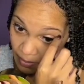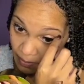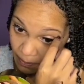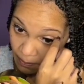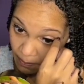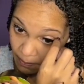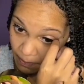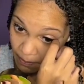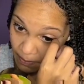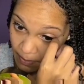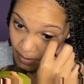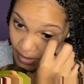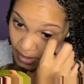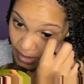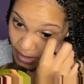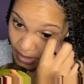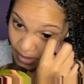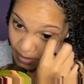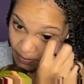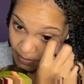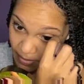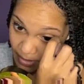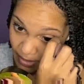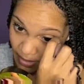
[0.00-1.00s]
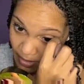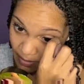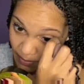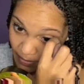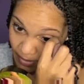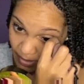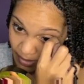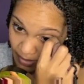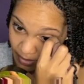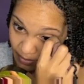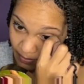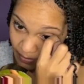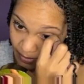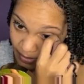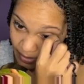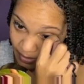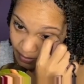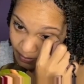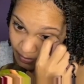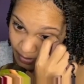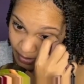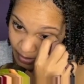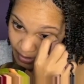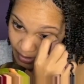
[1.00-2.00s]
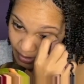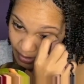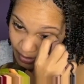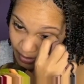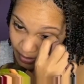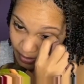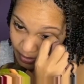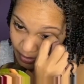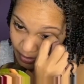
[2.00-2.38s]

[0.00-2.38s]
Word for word: Mayday, mayday, mayday, mayday, mayday.